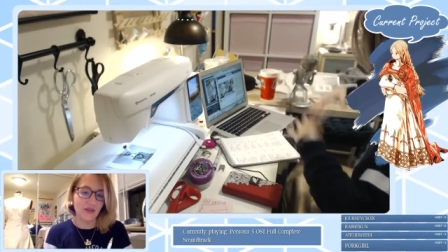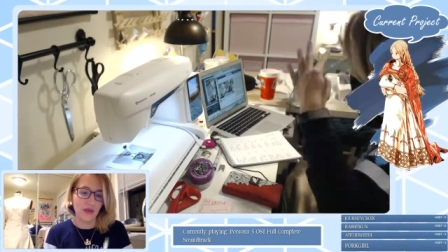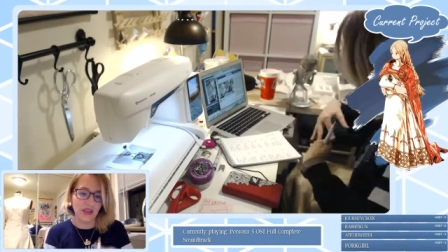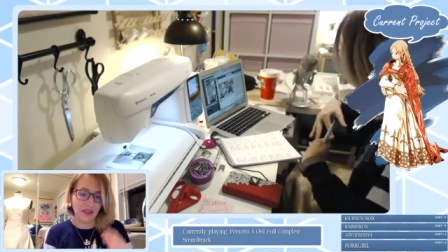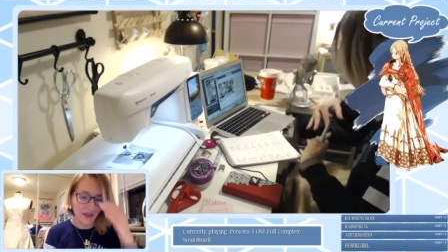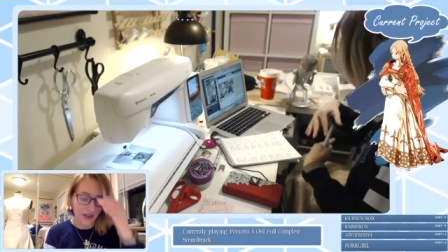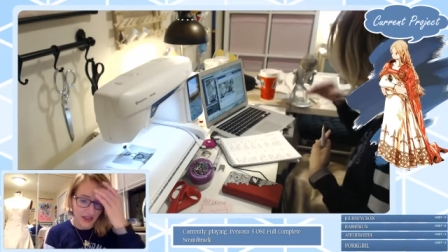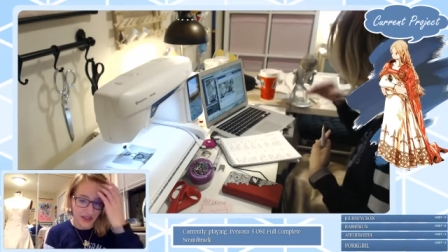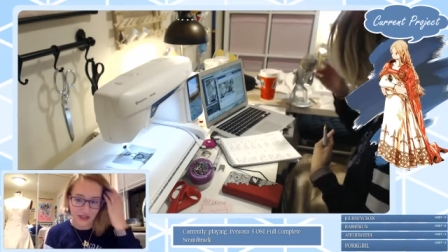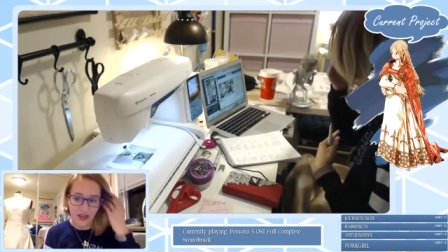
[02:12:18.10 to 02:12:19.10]
I need to go
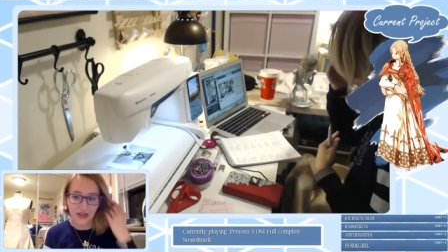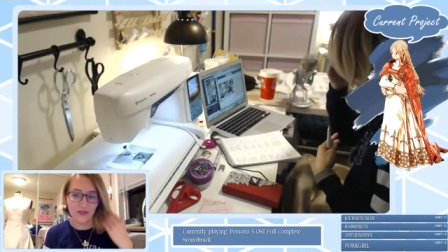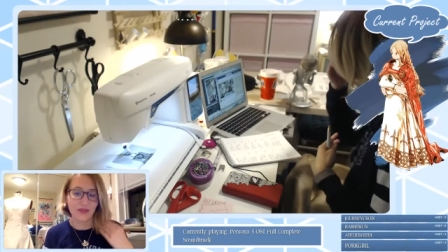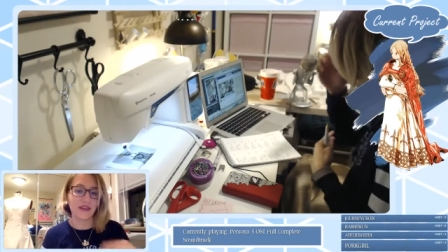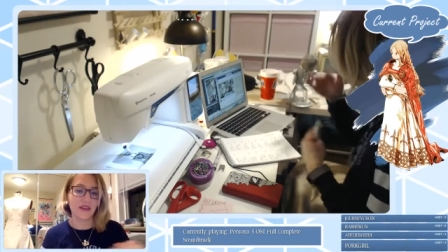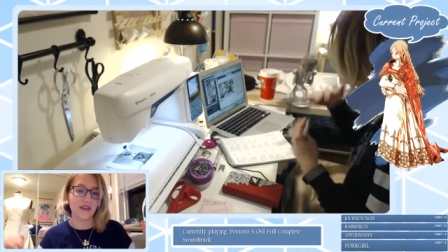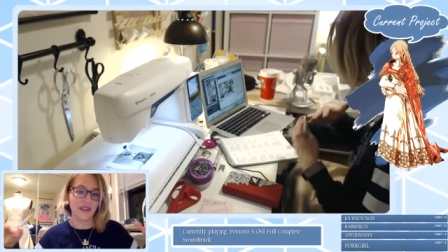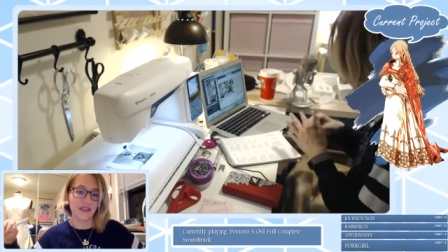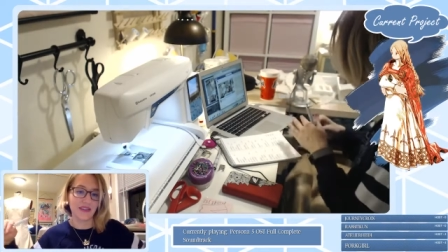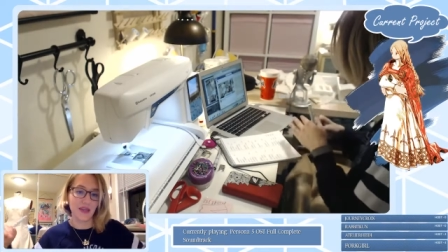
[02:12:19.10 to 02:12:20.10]
ahead and cut everything to
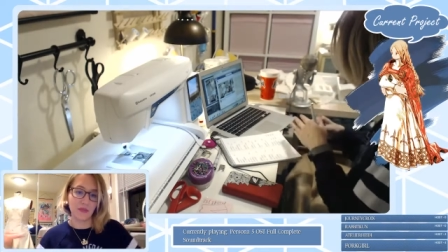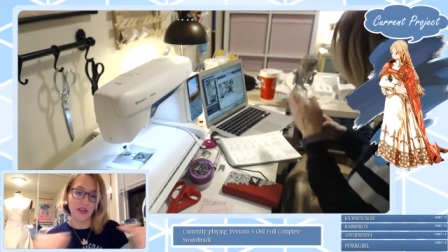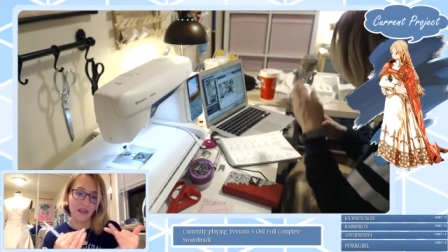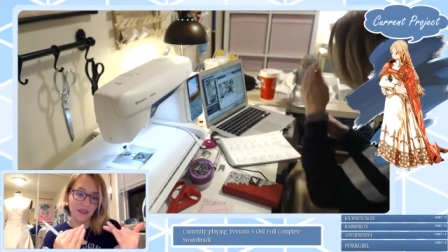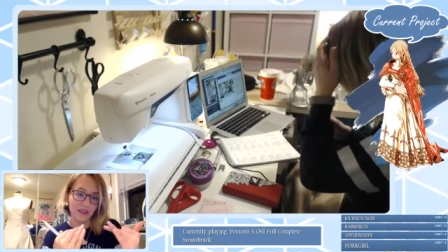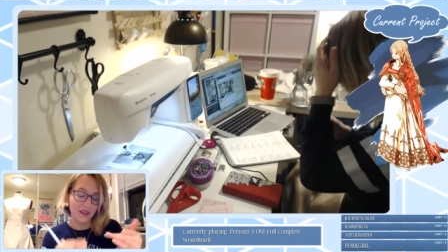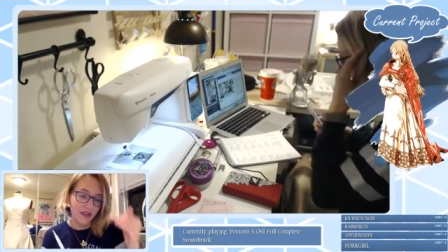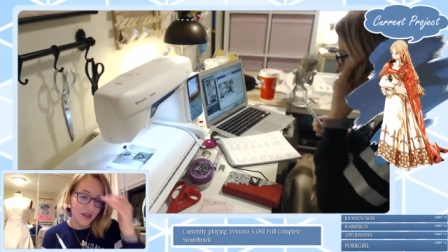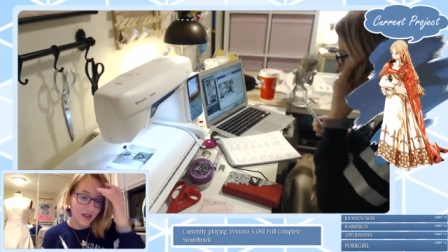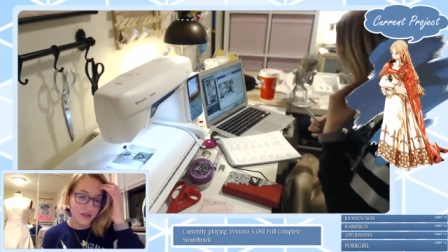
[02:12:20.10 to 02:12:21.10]
like the same length.
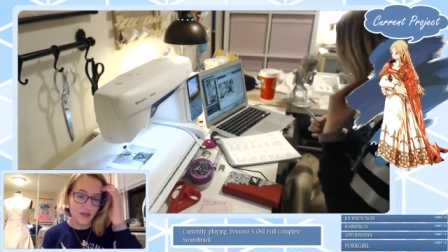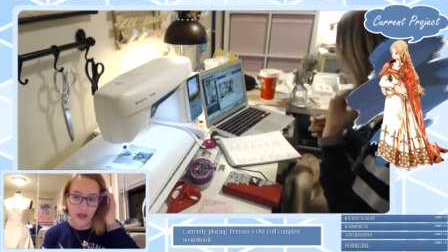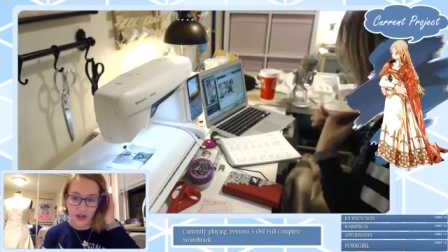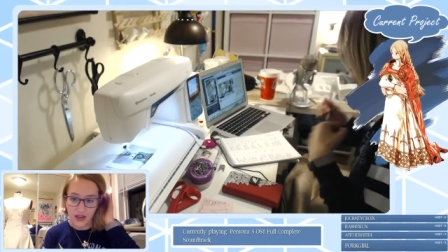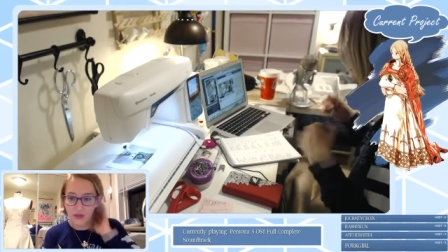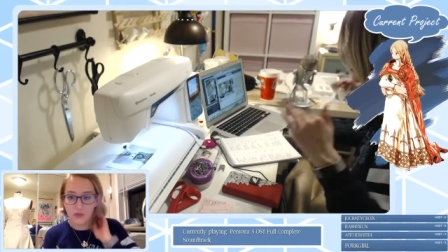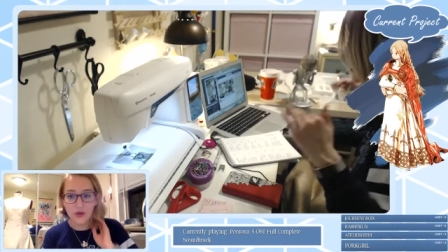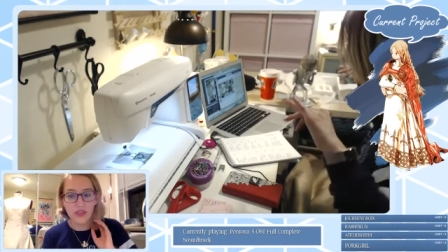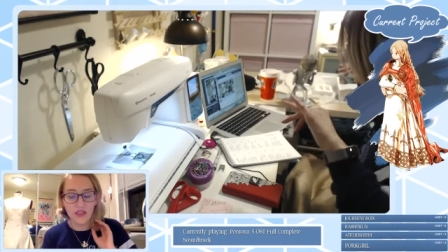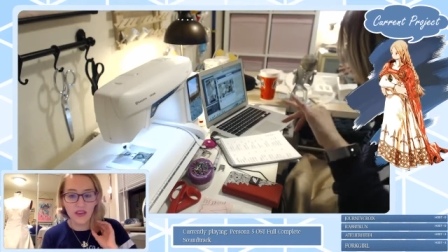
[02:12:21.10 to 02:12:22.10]
So then I can
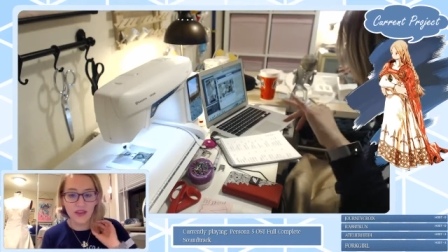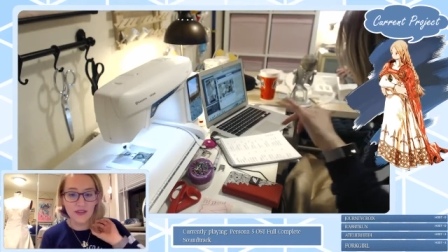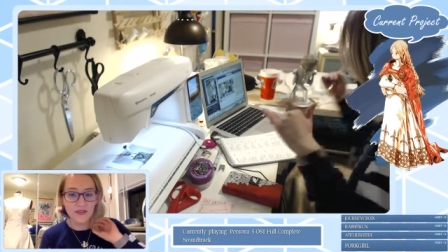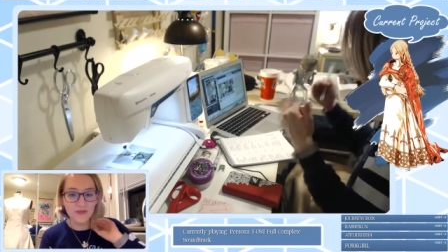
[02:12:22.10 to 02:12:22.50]
put the uh,